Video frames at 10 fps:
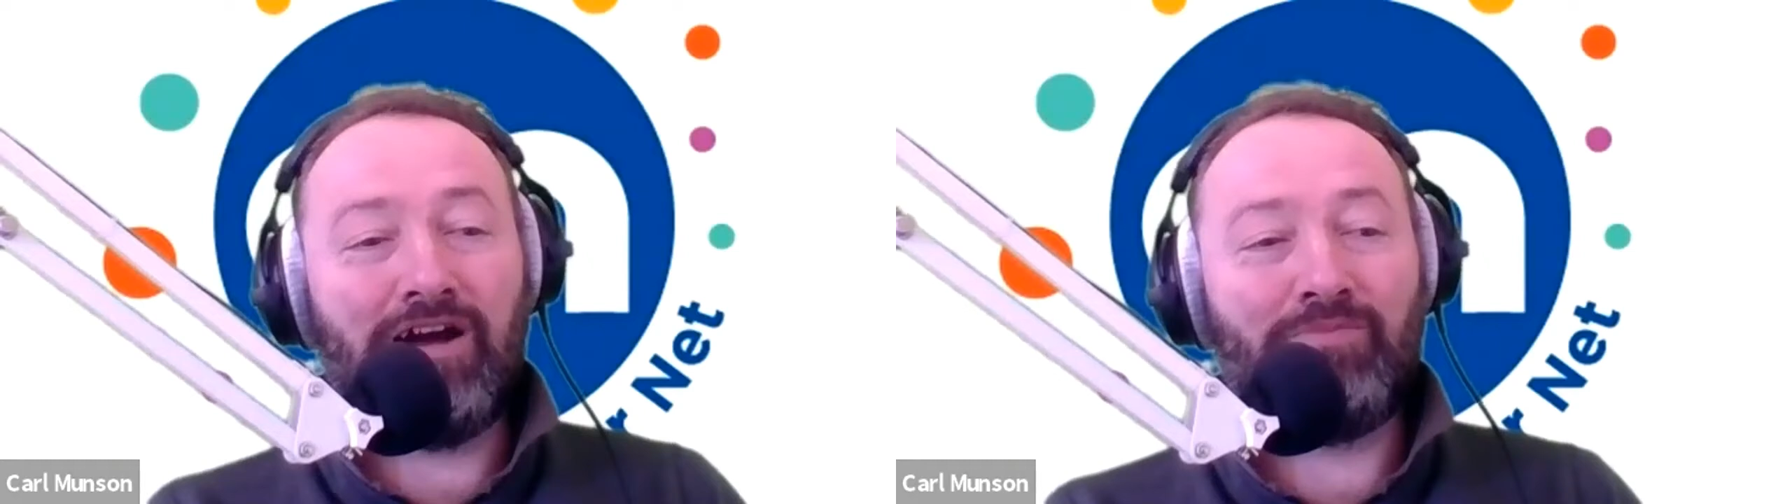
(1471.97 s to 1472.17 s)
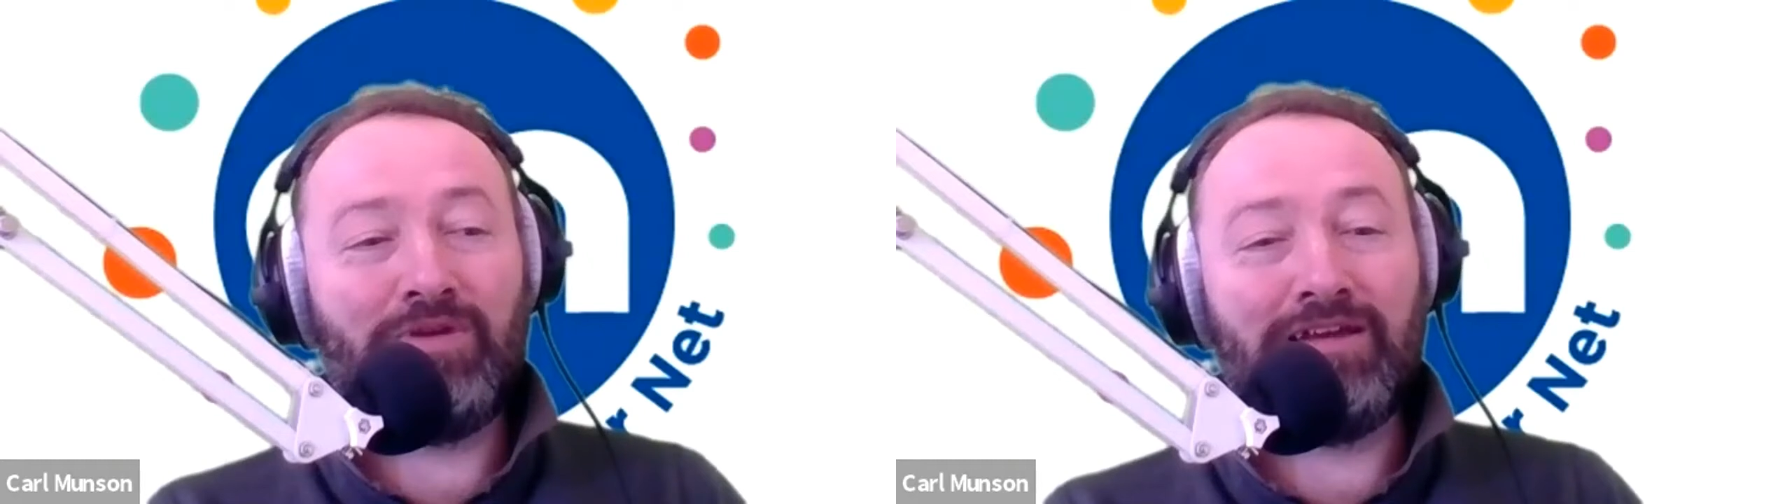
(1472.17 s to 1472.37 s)

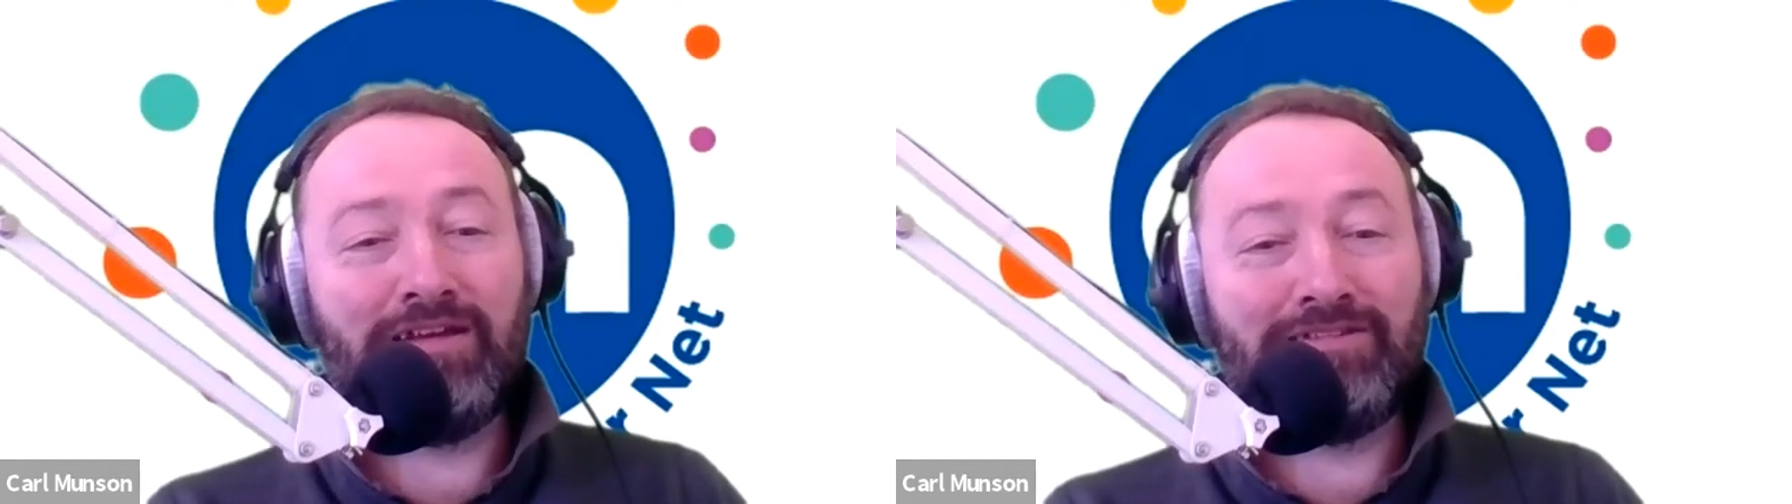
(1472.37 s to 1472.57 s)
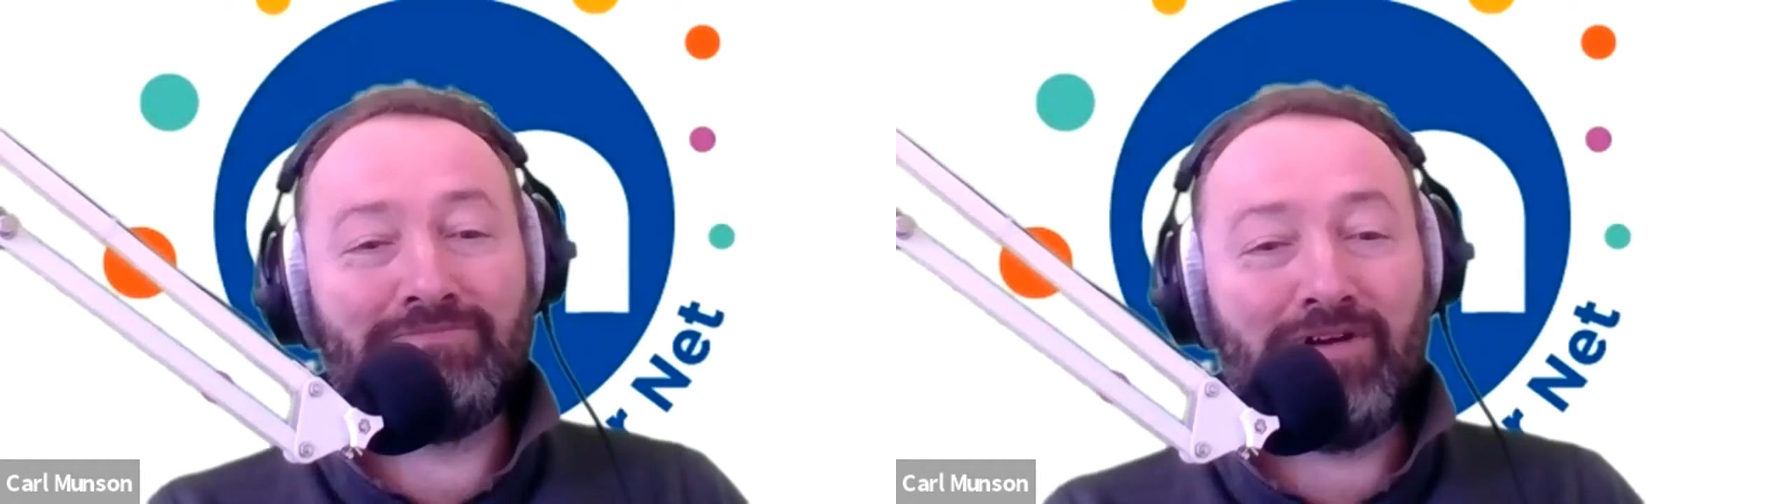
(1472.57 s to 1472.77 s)
are being
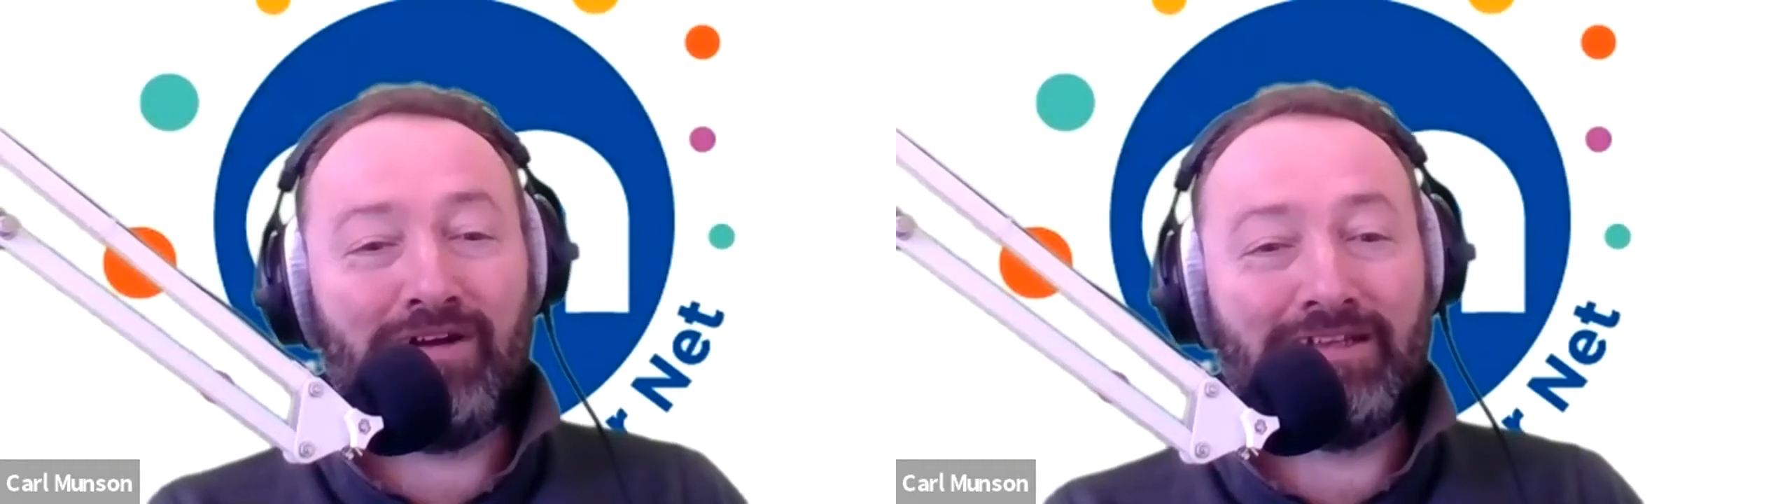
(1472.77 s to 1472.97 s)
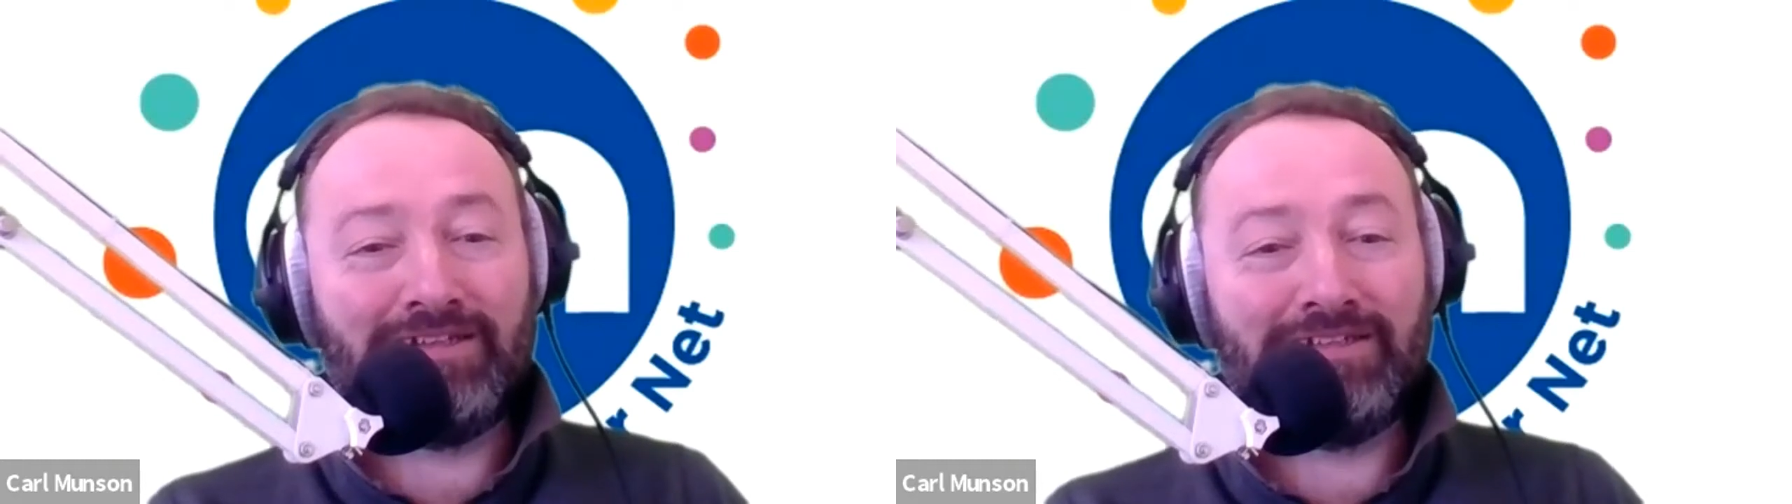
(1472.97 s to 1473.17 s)

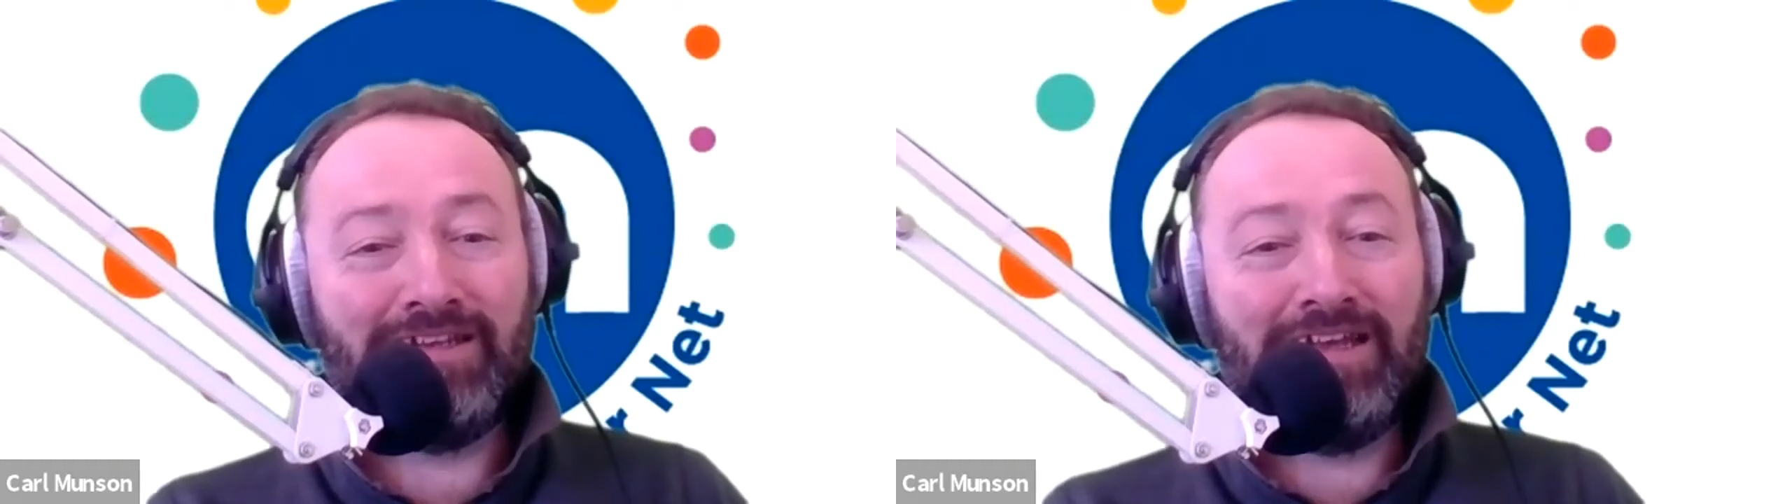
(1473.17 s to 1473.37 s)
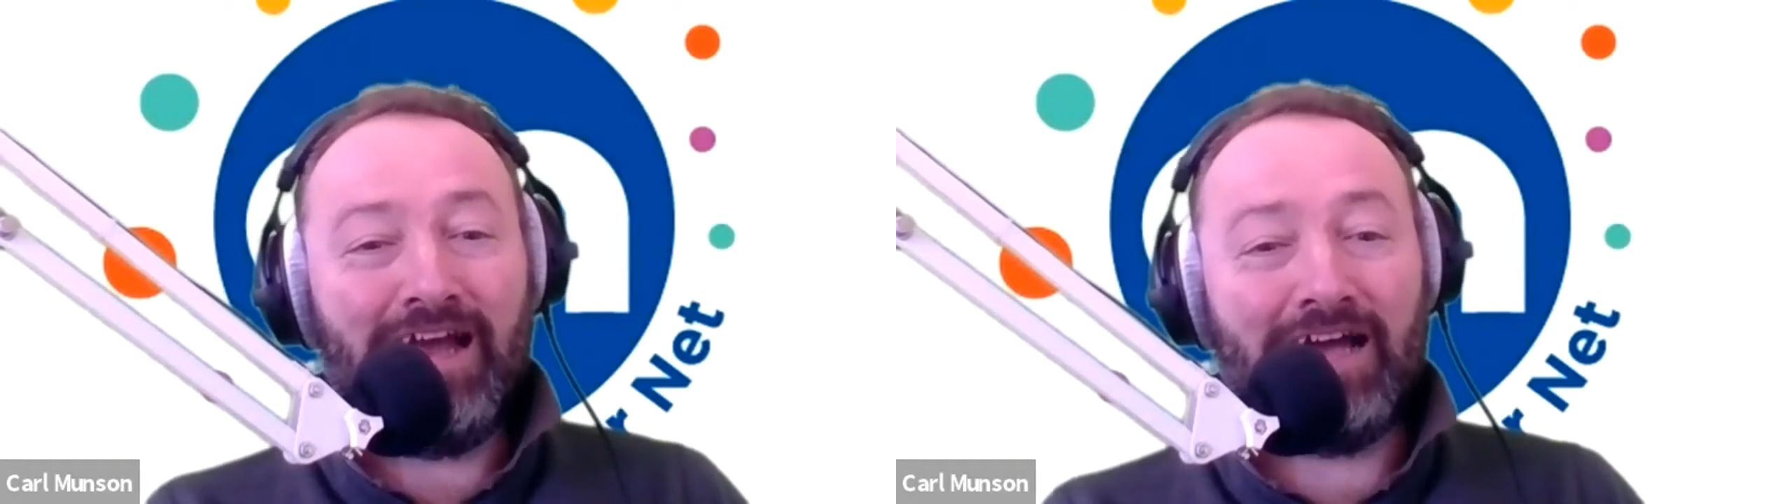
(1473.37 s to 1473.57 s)
undermined,
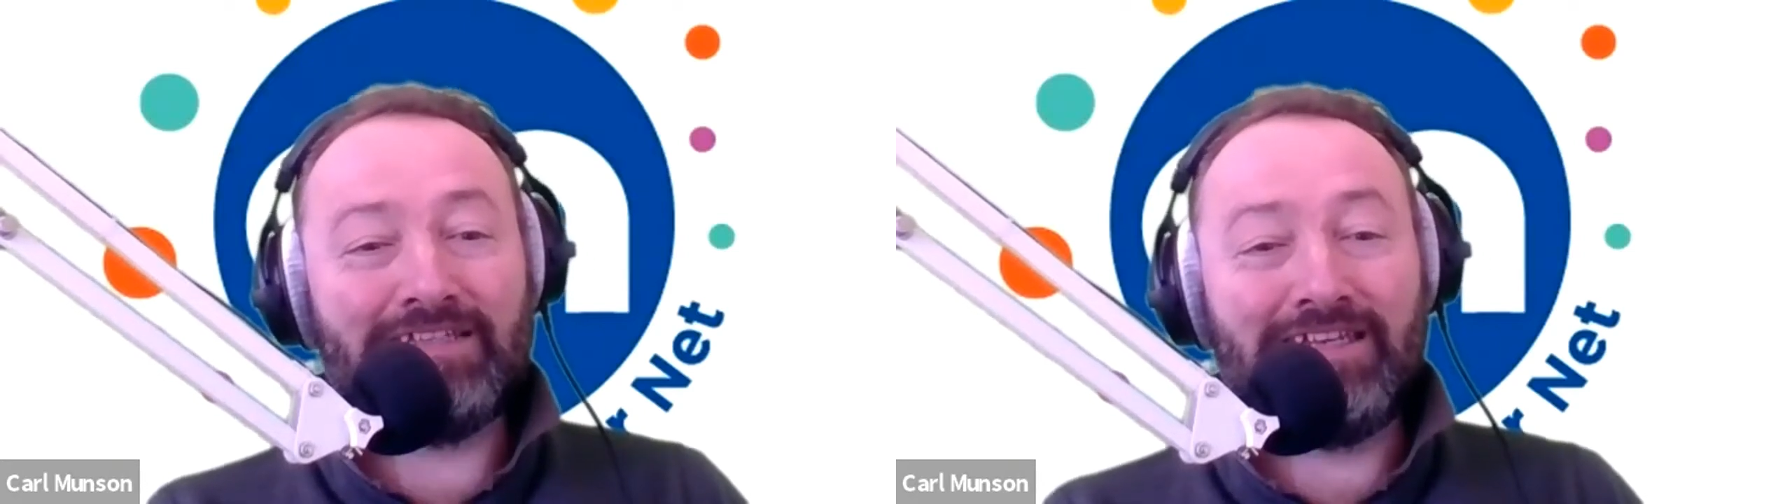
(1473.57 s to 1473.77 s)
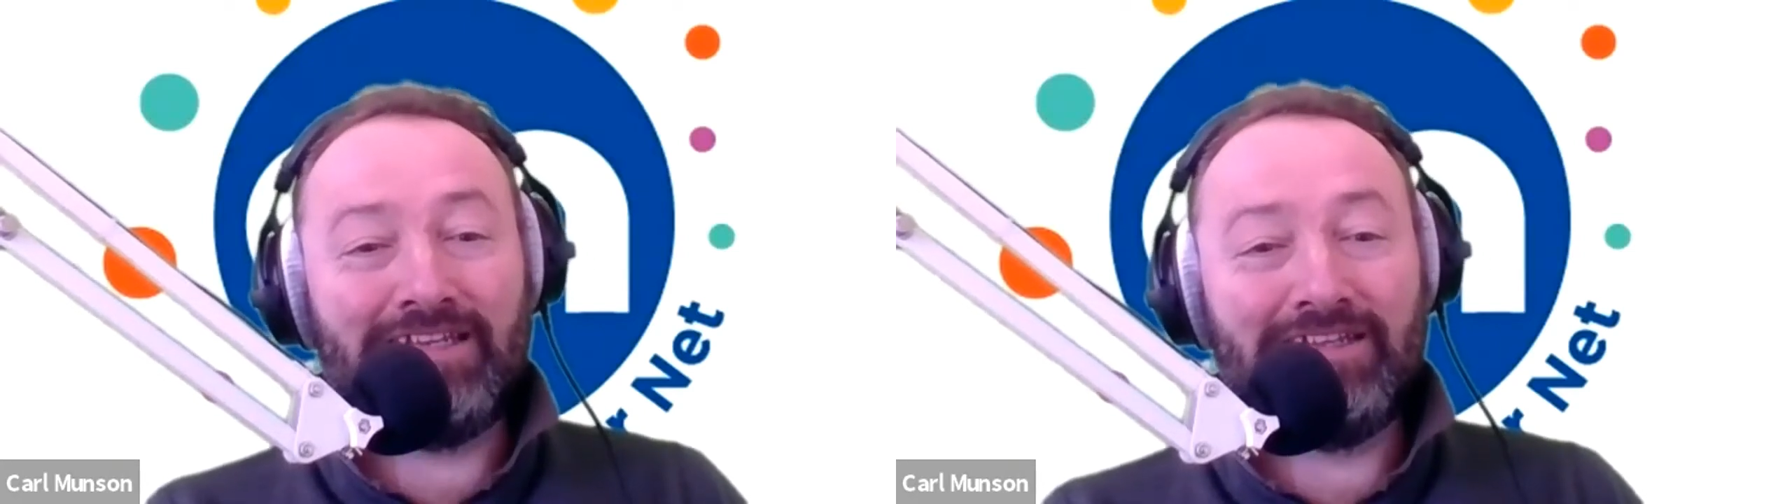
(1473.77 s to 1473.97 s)

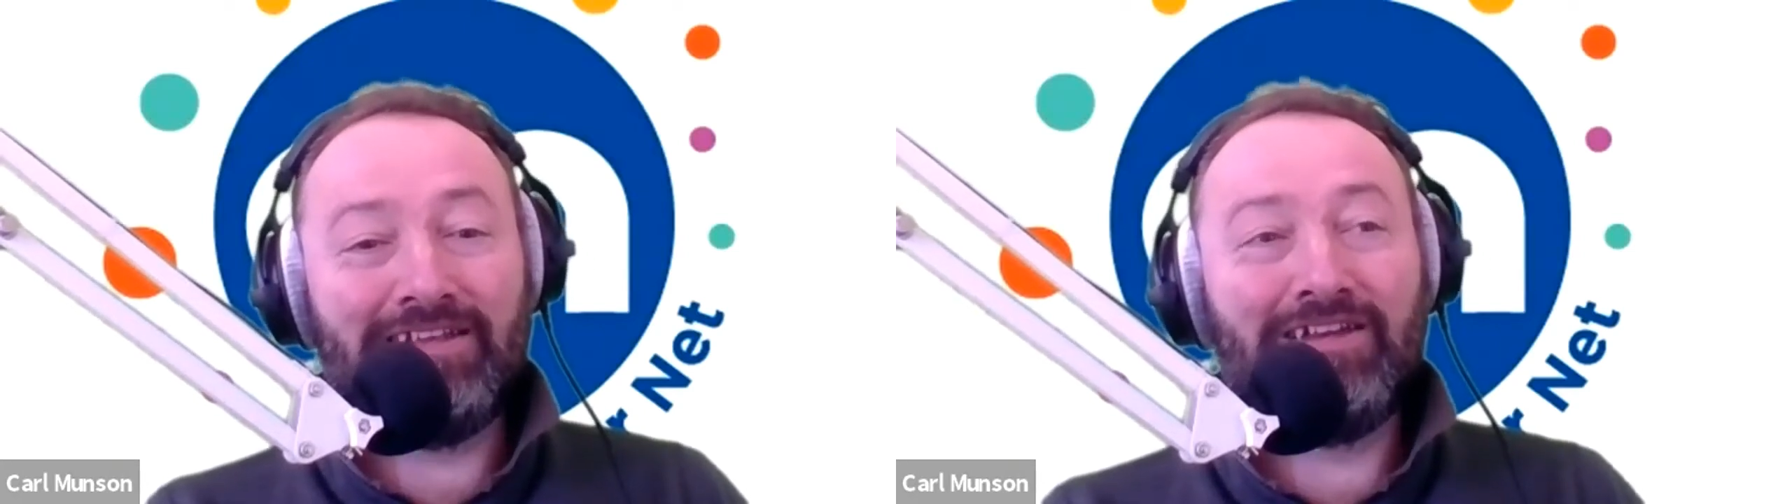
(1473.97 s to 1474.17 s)
as in